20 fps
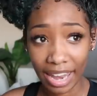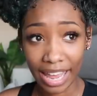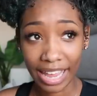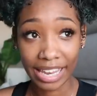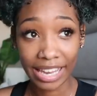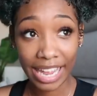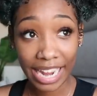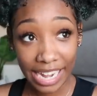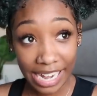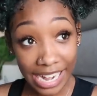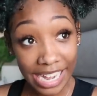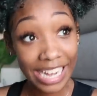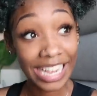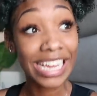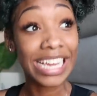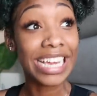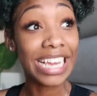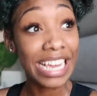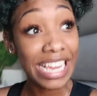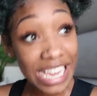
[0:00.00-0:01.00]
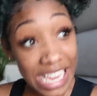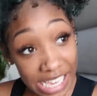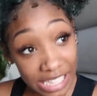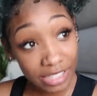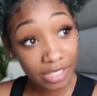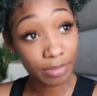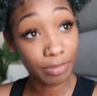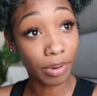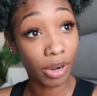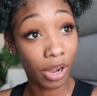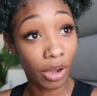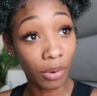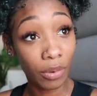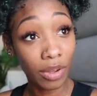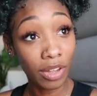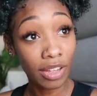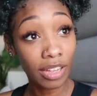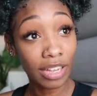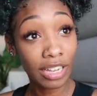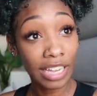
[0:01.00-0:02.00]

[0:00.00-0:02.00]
Like Layden eats, bro.